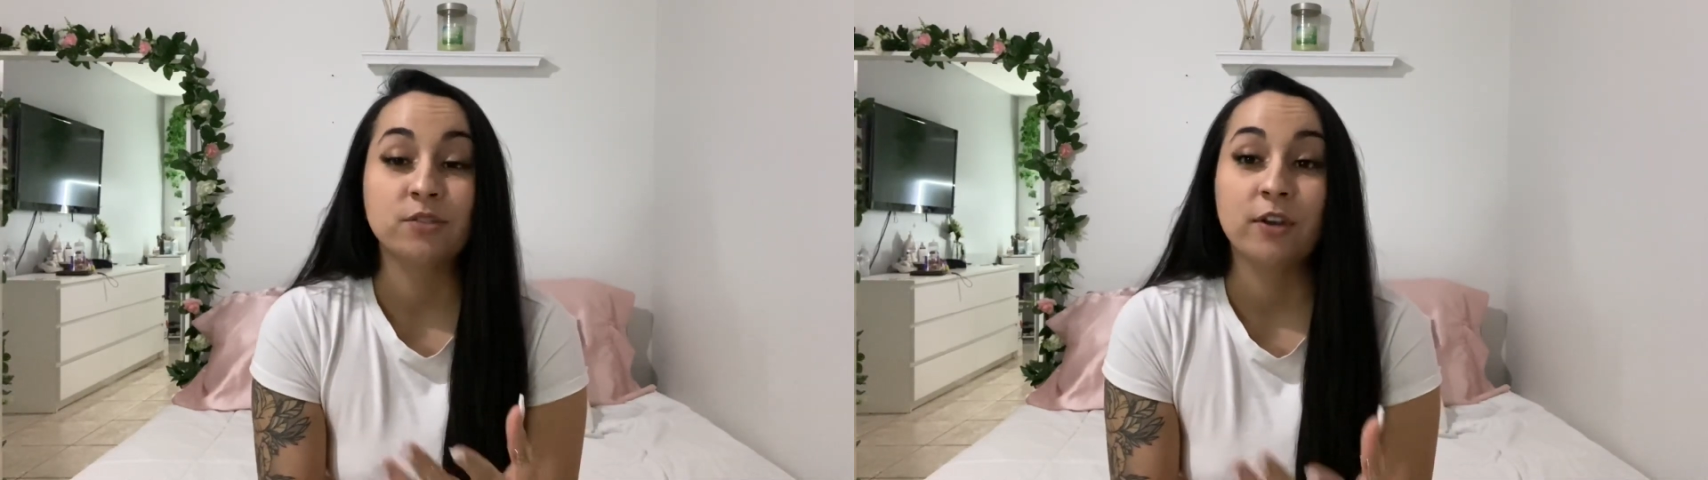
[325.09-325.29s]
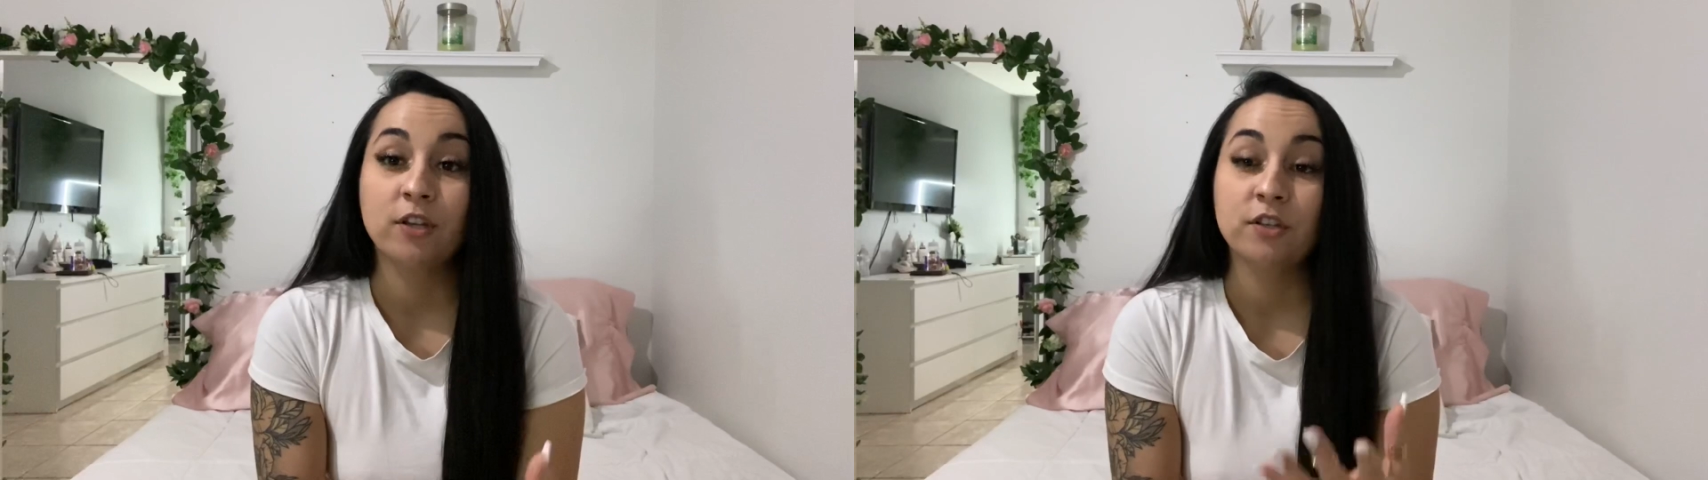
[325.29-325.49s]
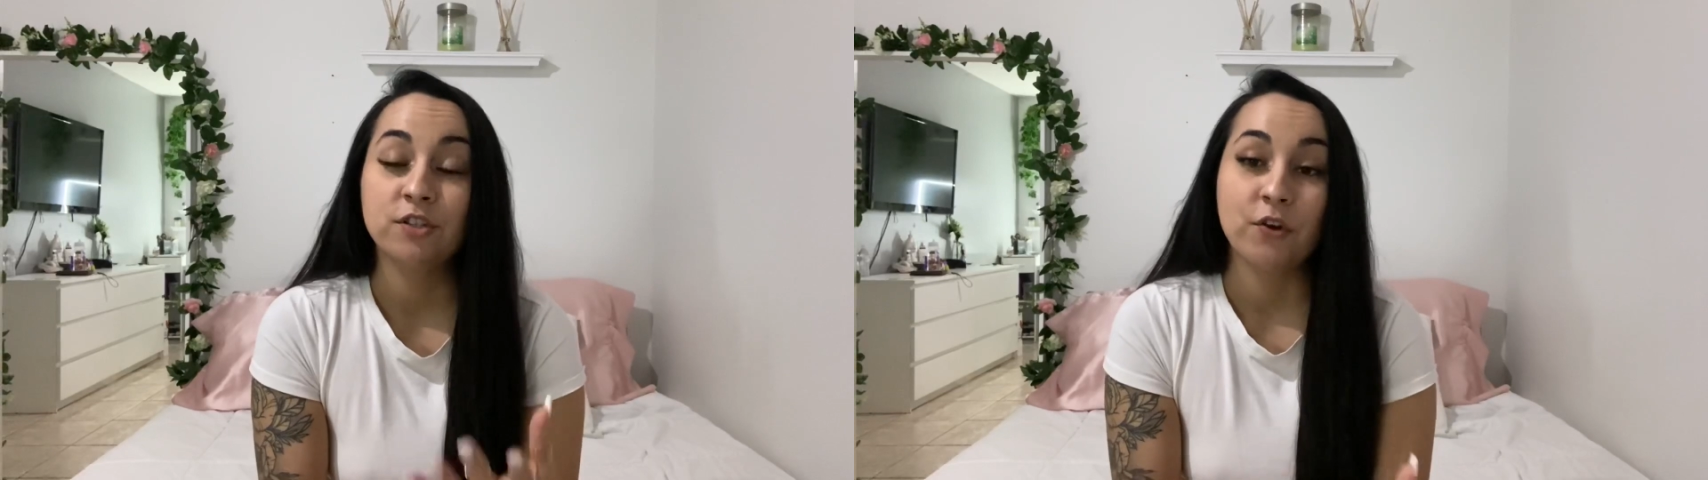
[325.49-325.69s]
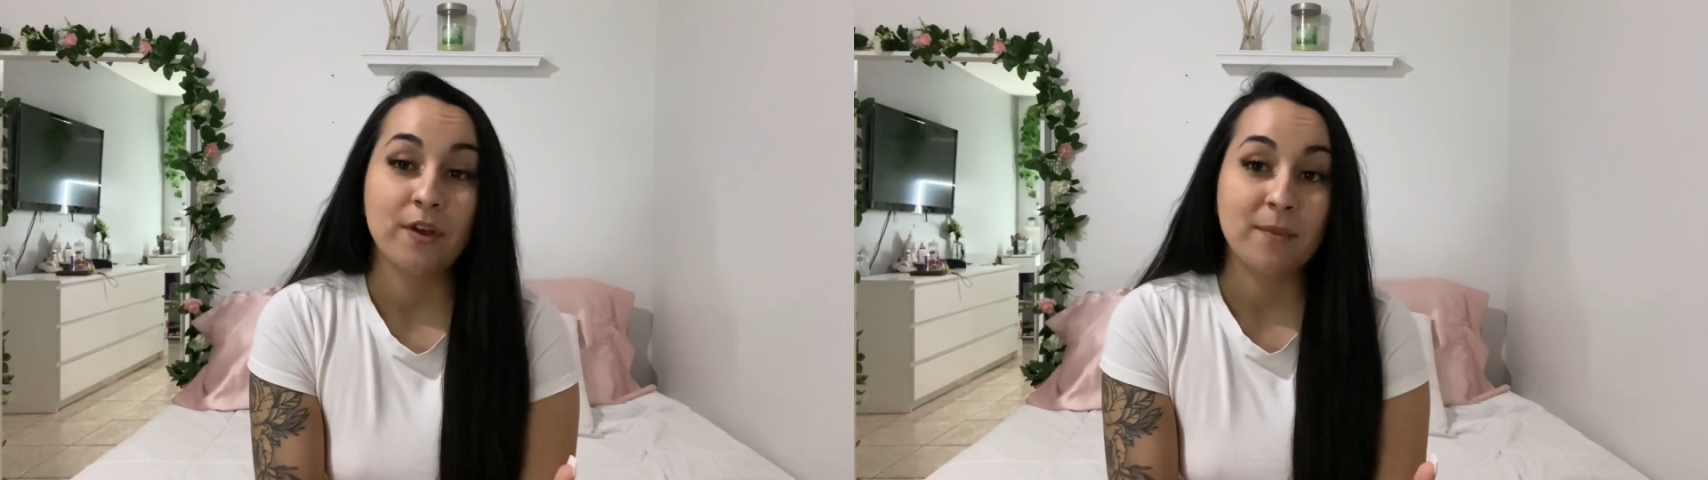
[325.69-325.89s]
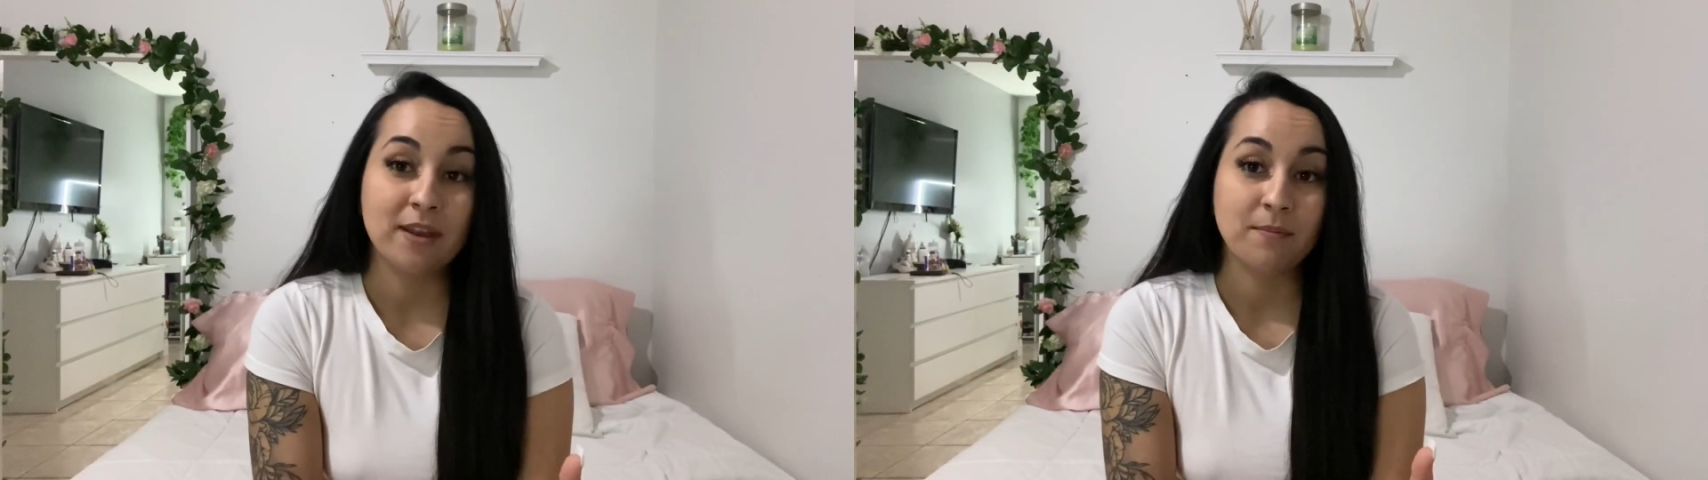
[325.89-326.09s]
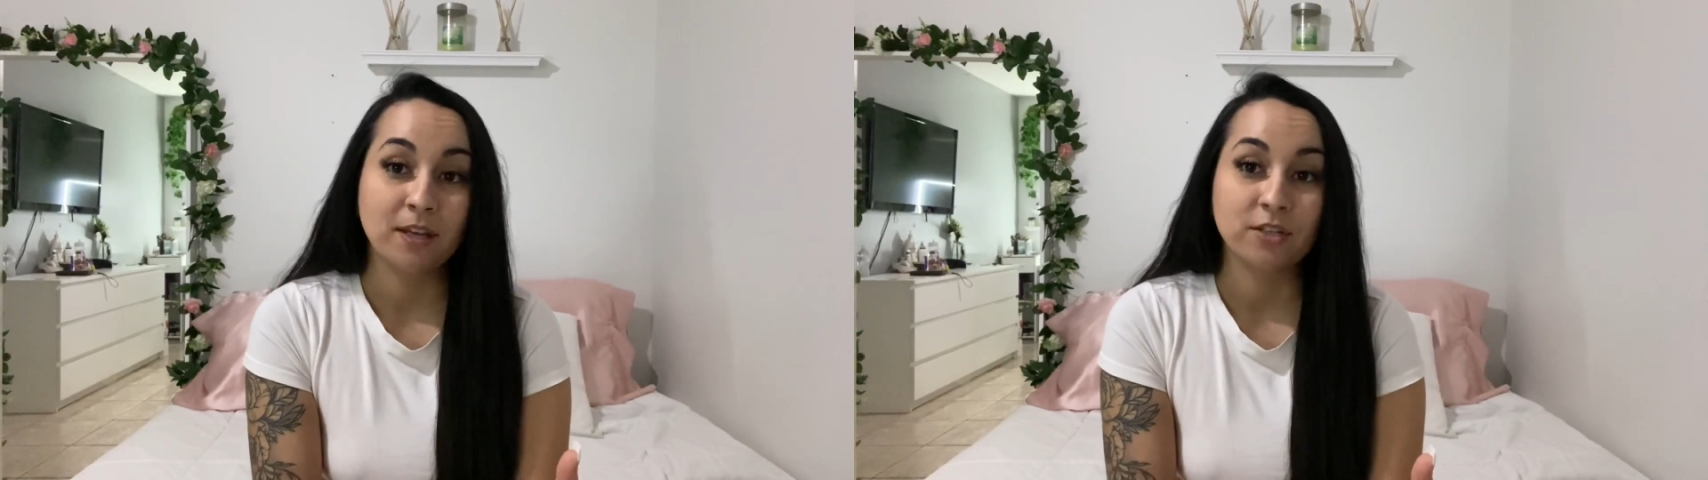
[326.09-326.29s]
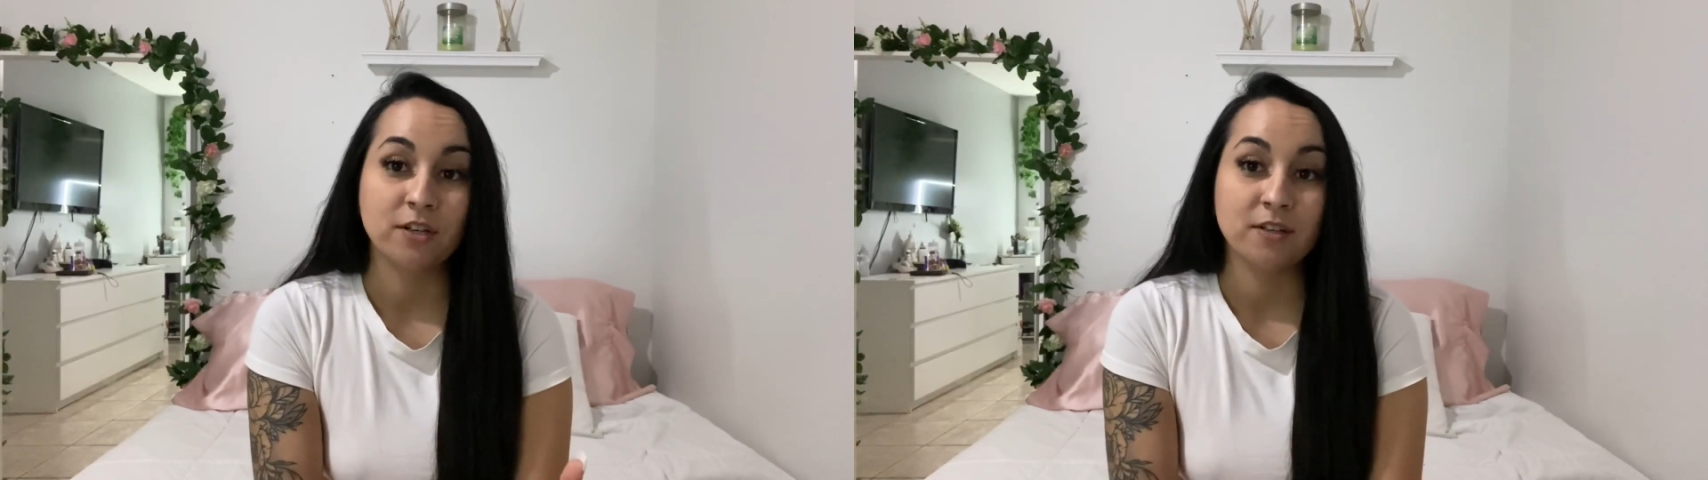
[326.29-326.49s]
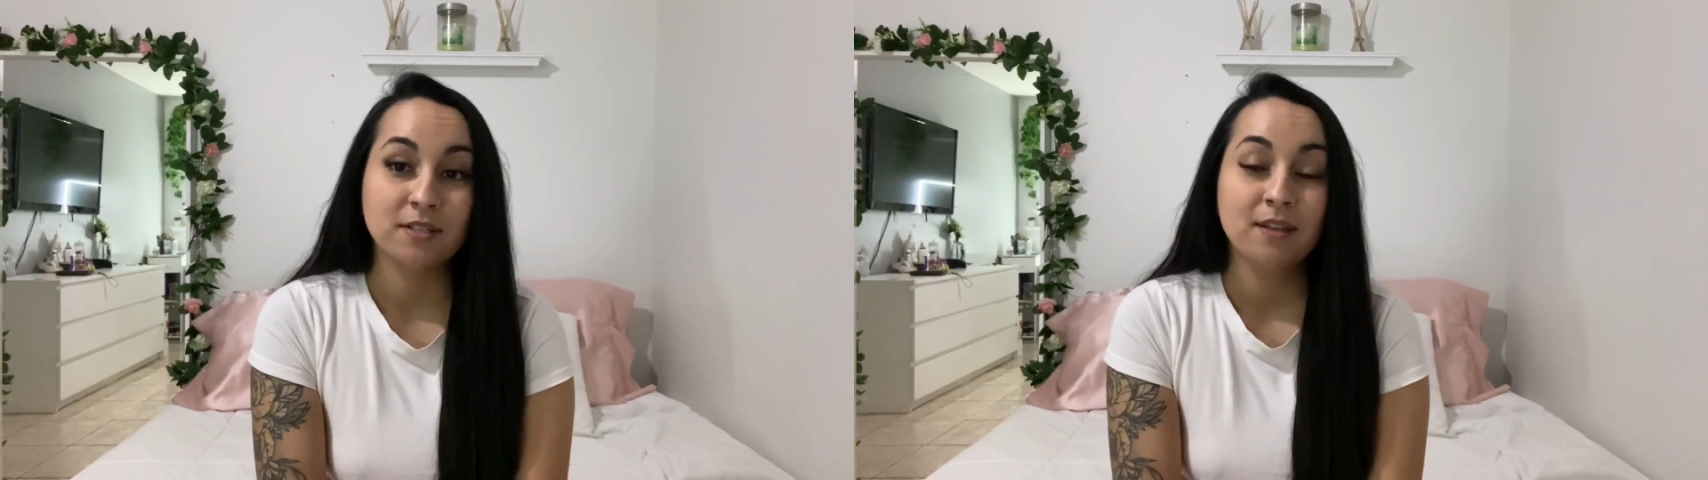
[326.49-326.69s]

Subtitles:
so I couldn't show him any pictures.